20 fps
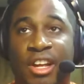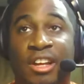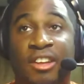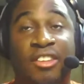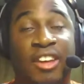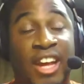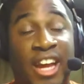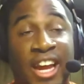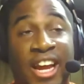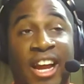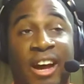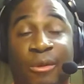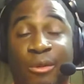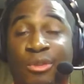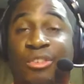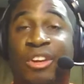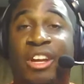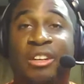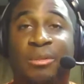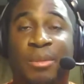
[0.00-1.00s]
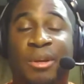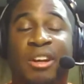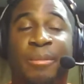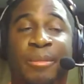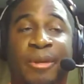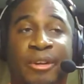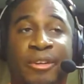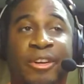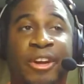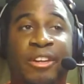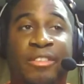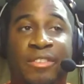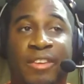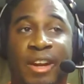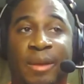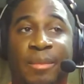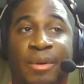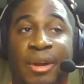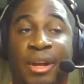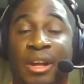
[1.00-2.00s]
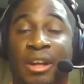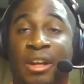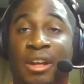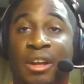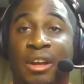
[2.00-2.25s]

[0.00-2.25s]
Say, hey, how would you like to become an internet celebrity?